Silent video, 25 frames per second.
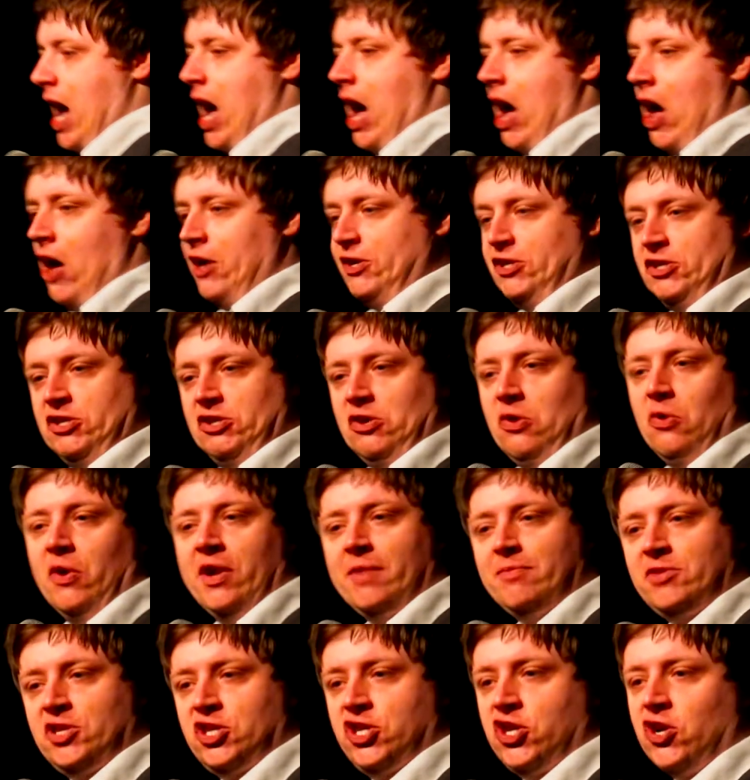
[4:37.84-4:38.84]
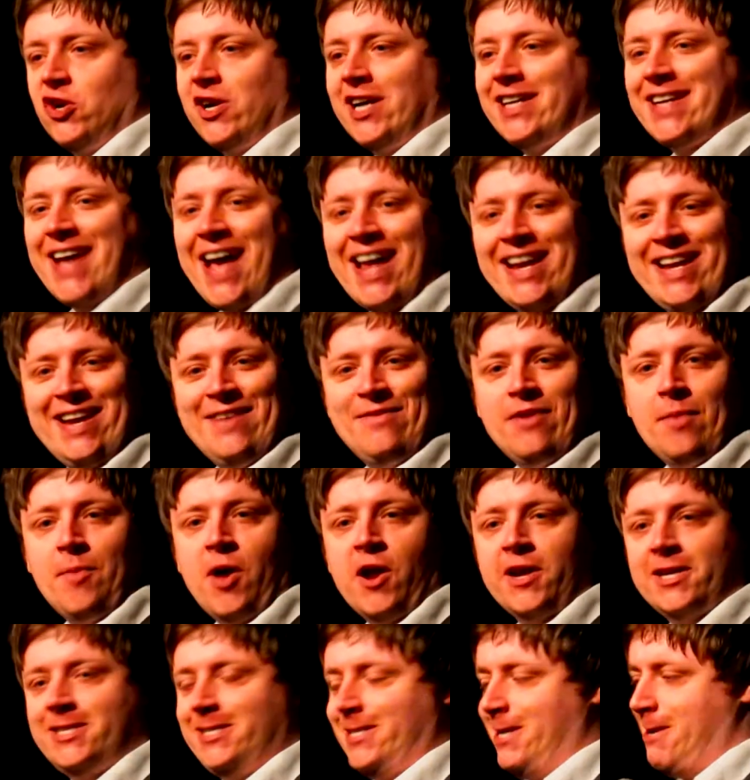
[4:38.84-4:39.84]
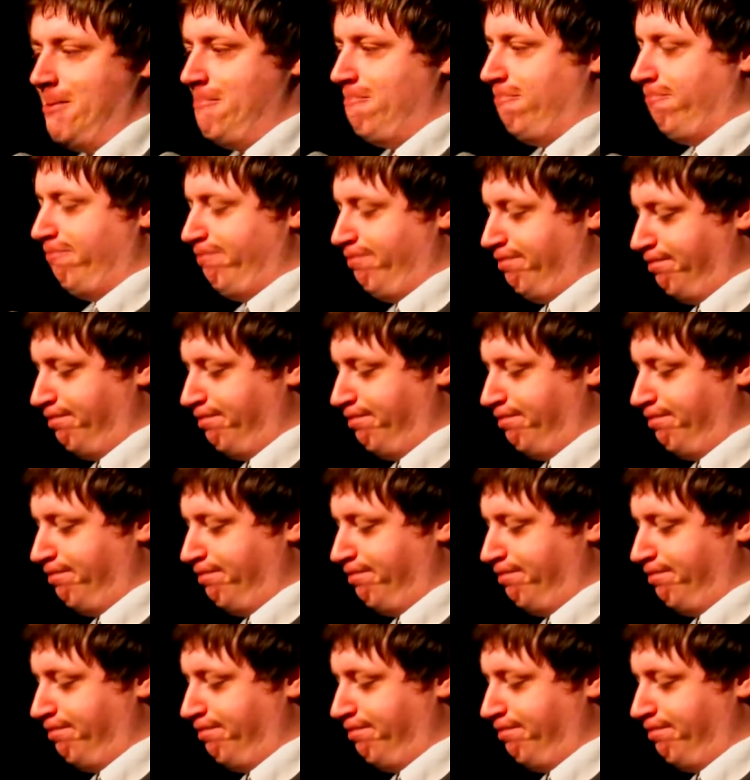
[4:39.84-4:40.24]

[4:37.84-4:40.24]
I just call him Sugar Daddy, if I'm honest.